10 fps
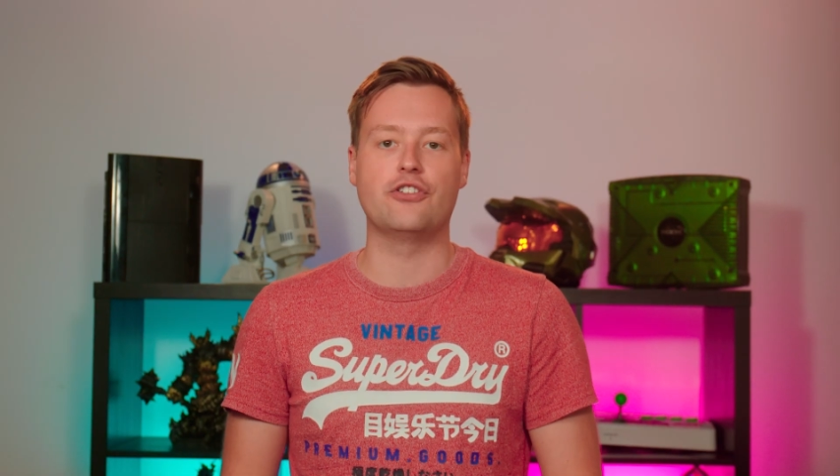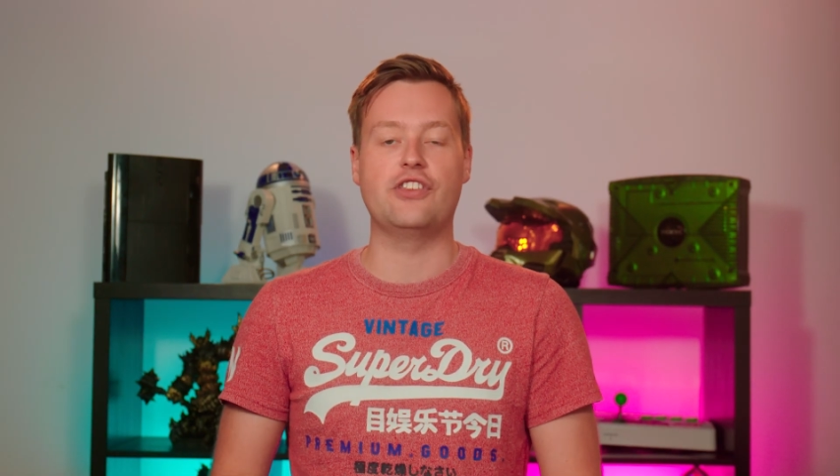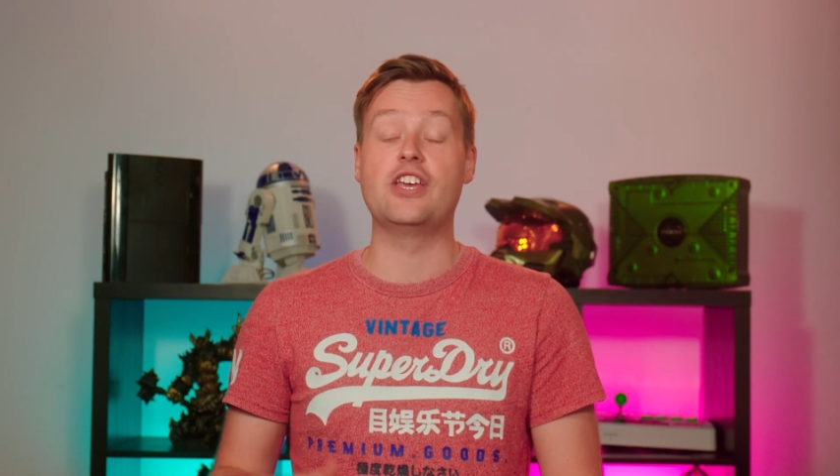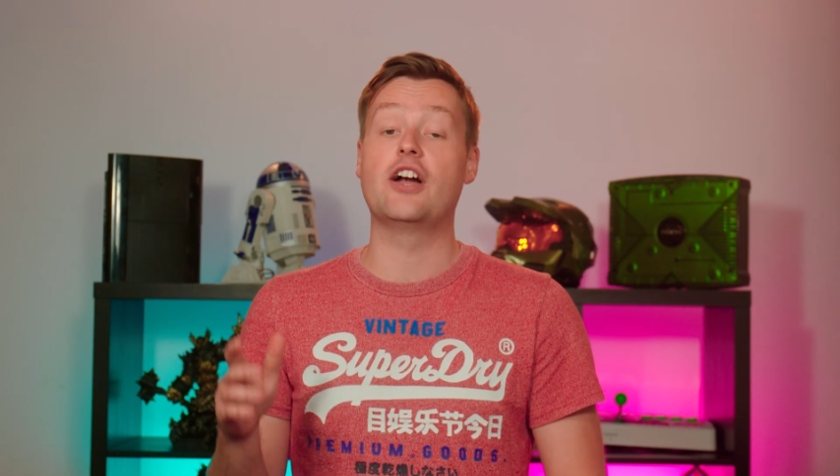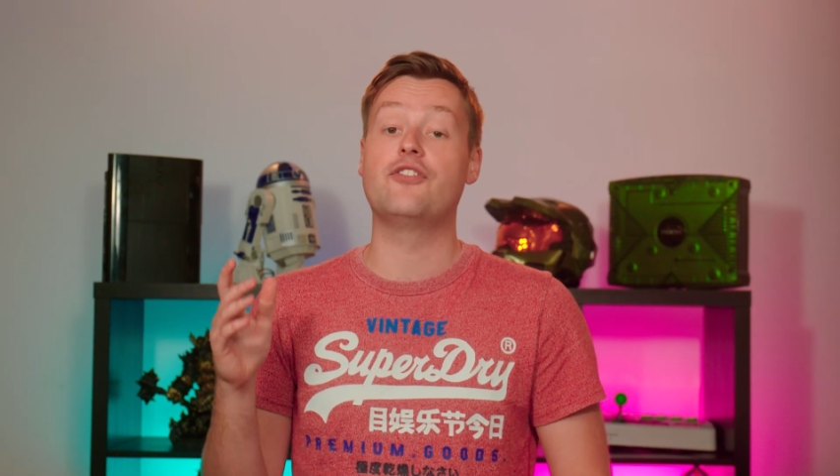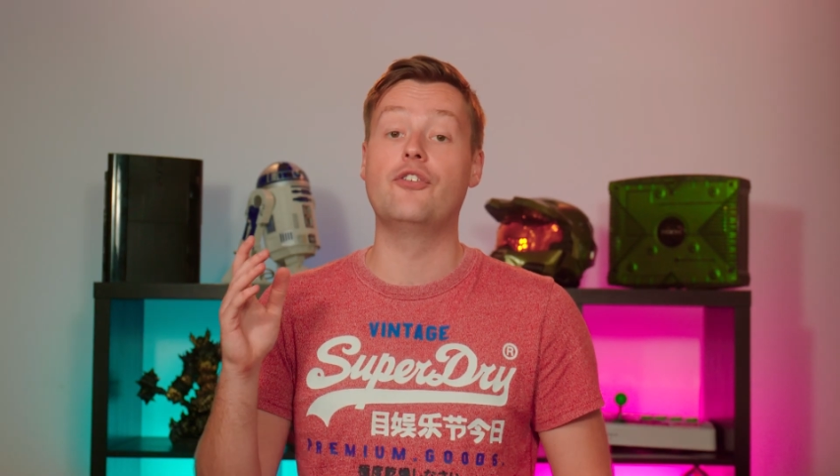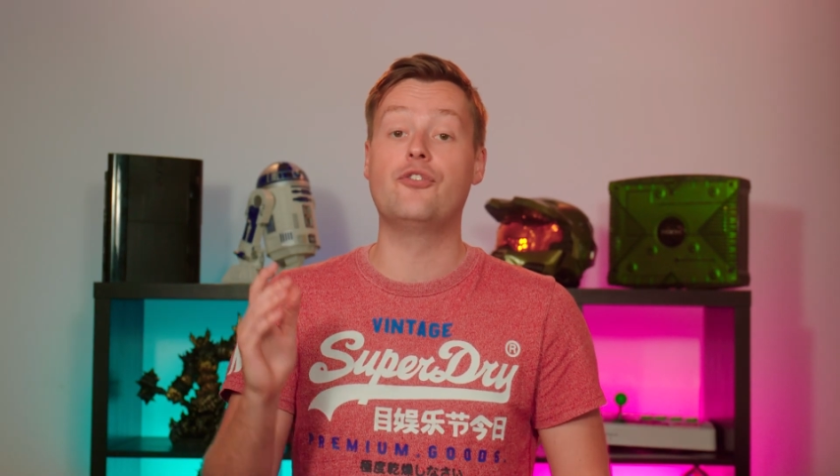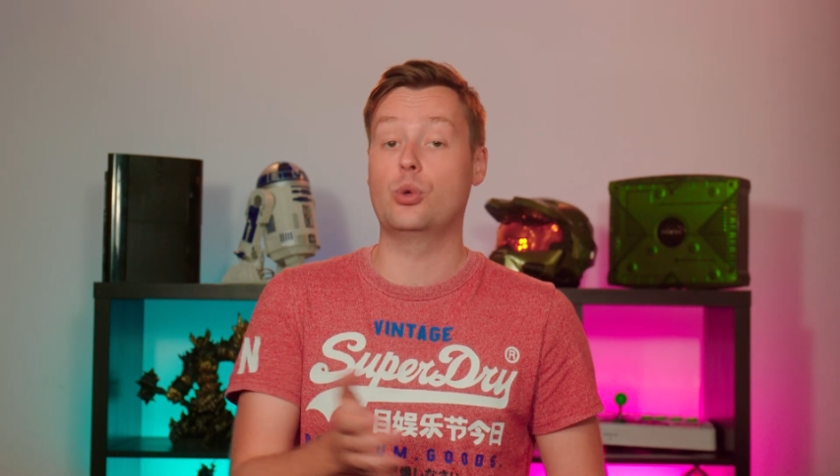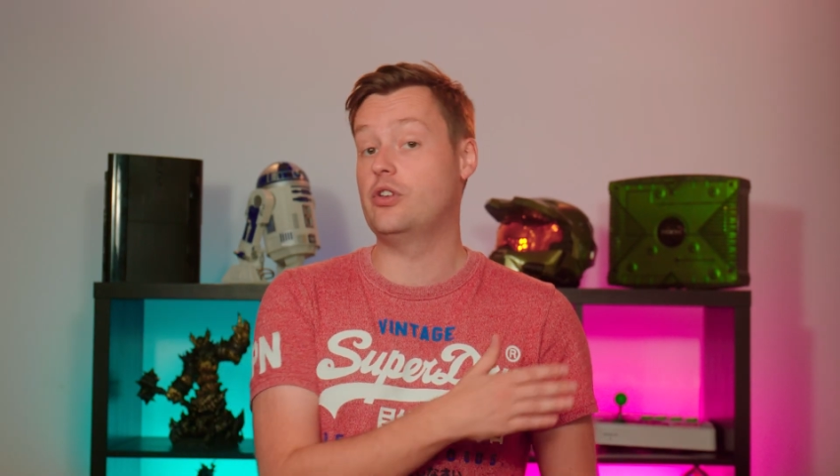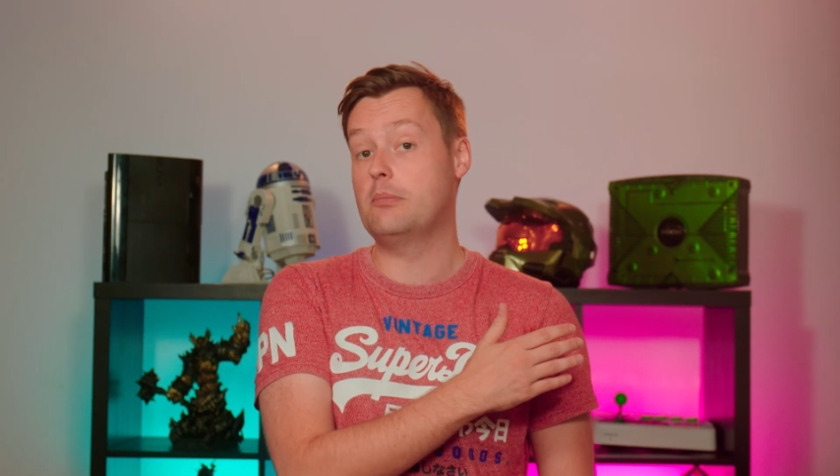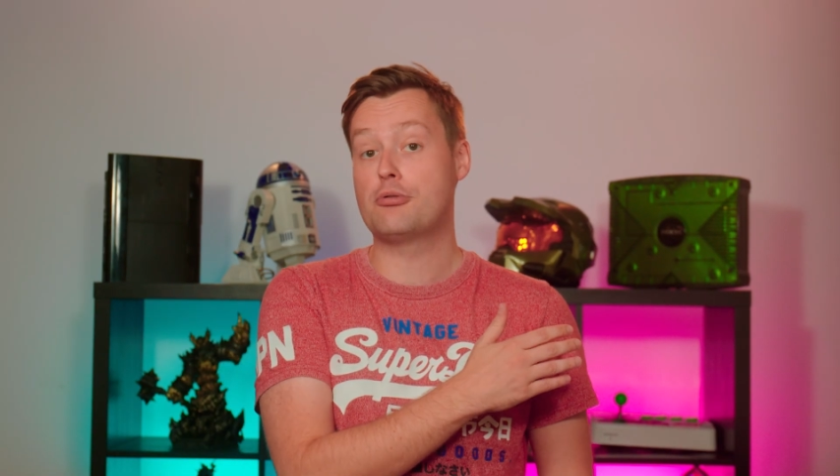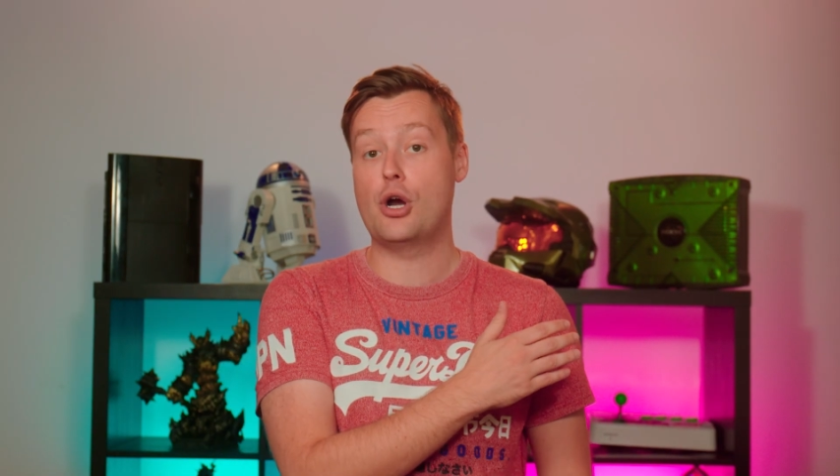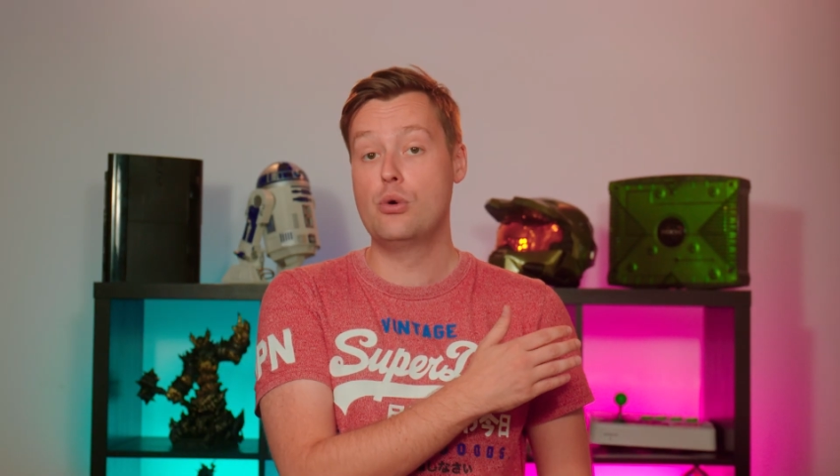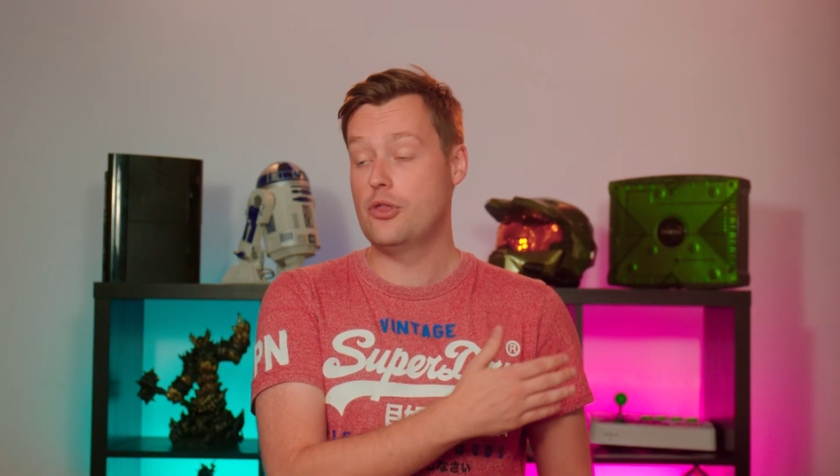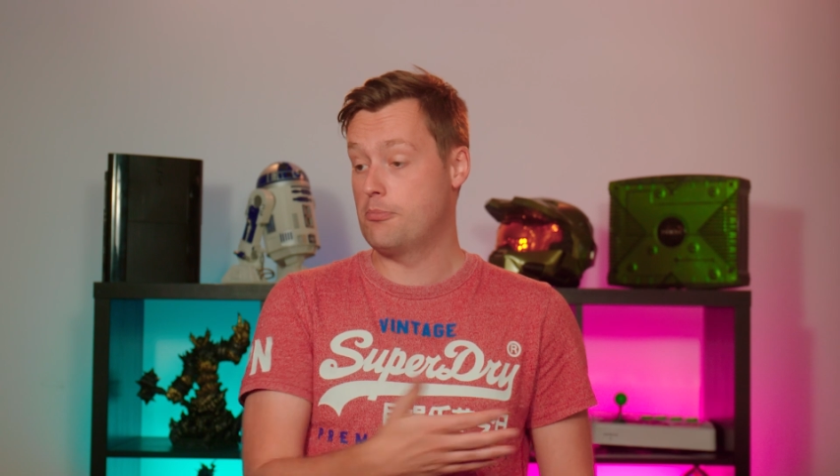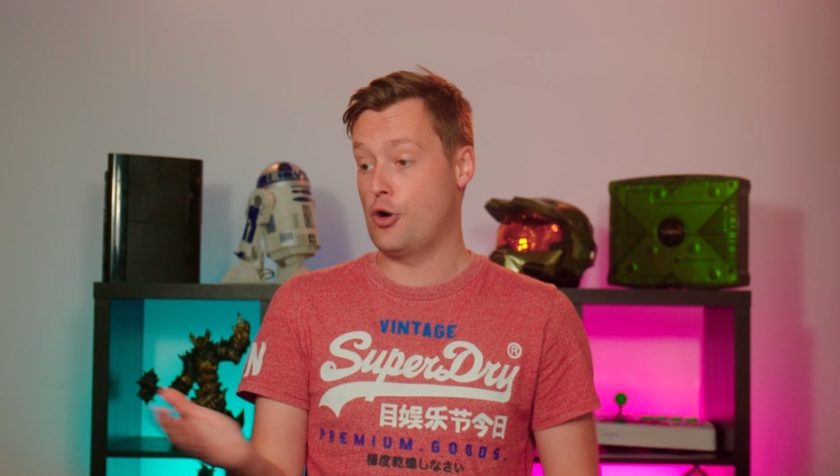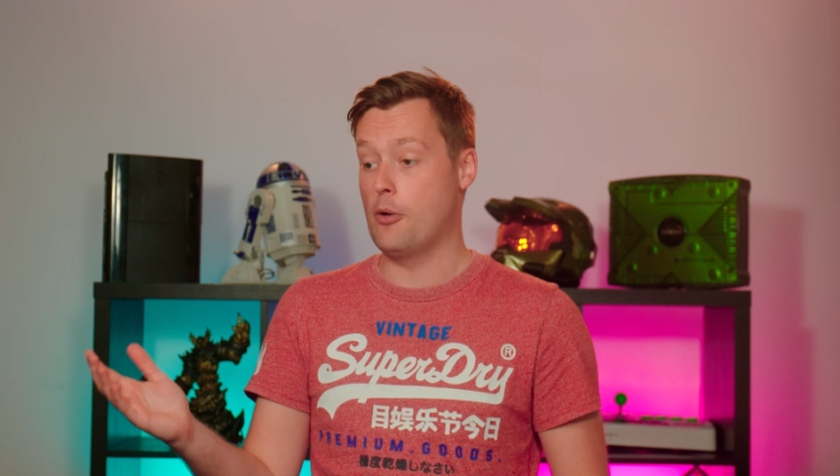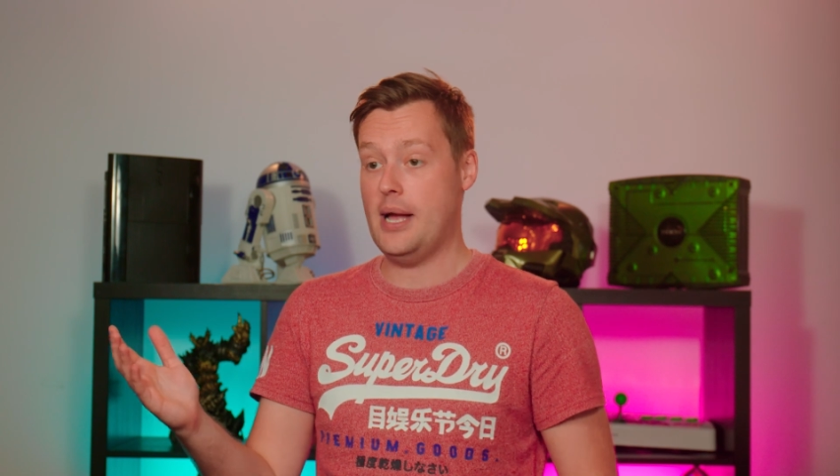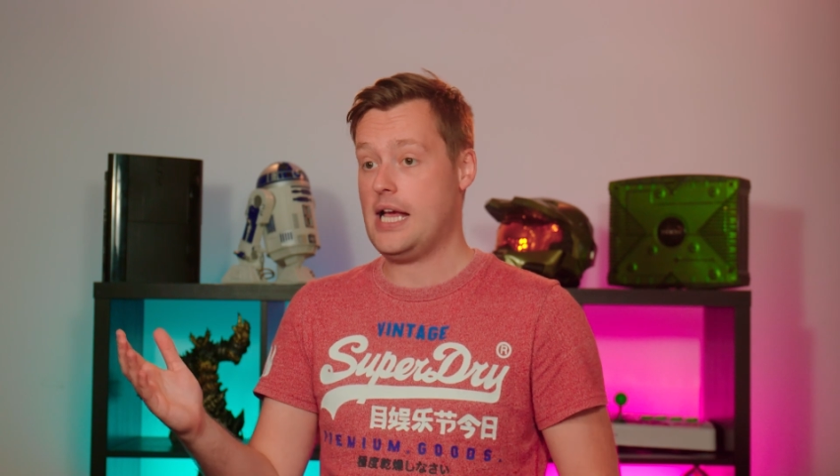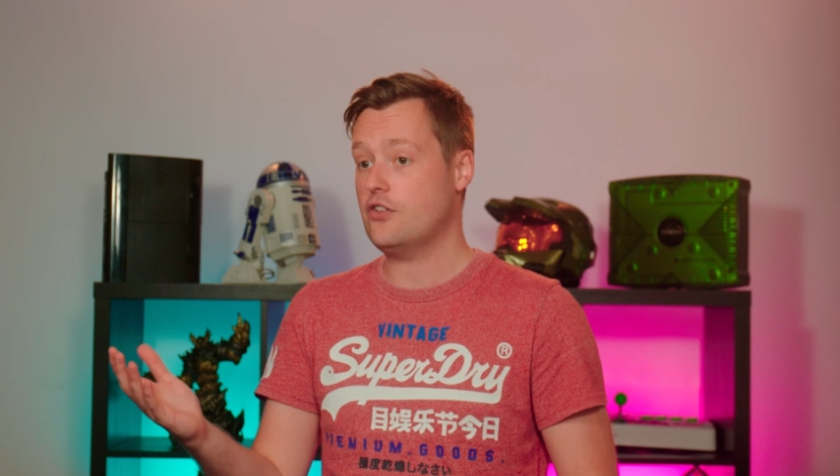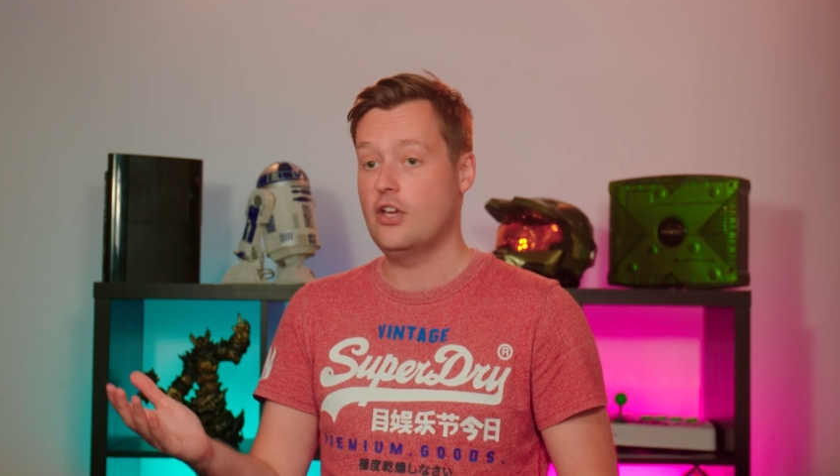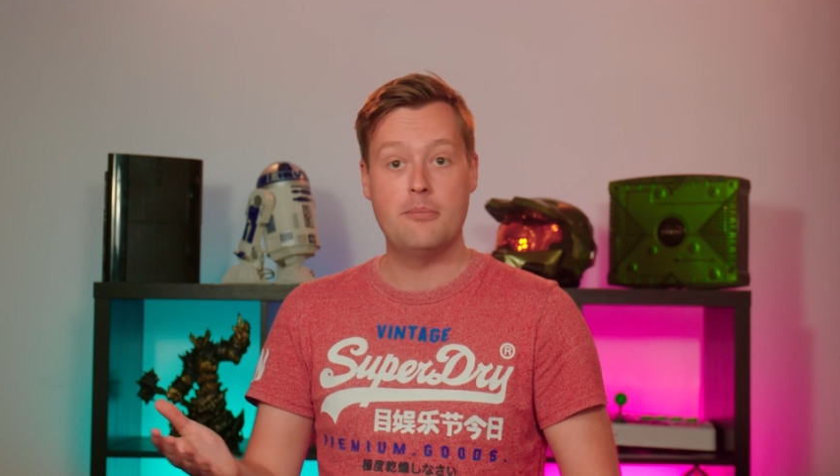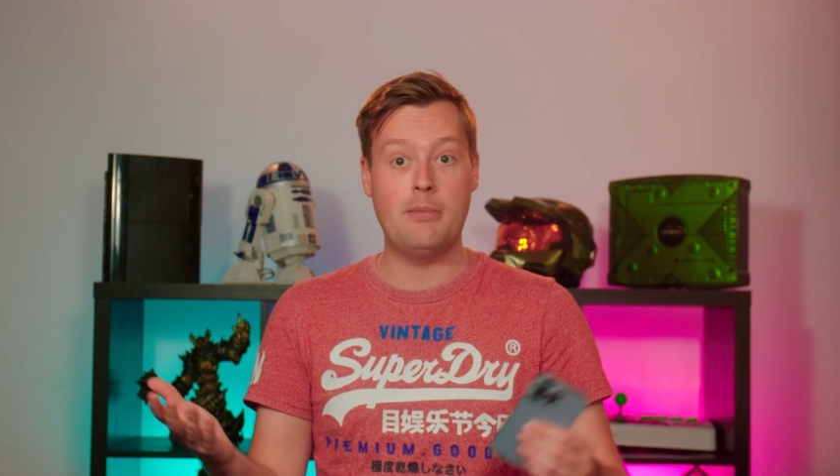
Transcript: Is it the iPhone 14 Pro, the Pro Max,